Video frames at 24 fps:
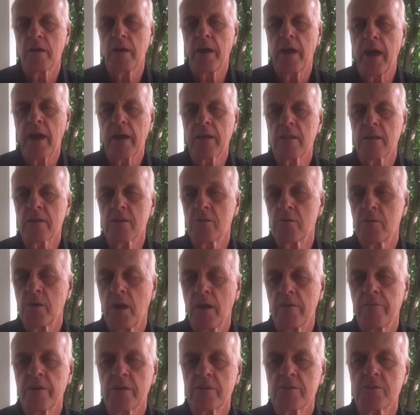act like you
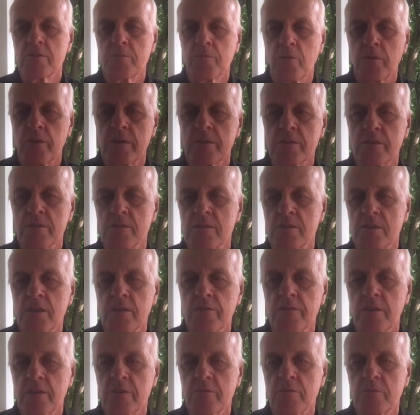have extra points and see
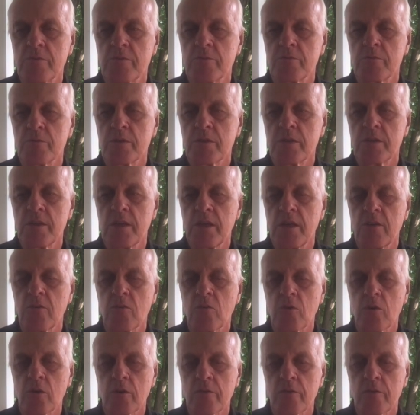if that's what you really need or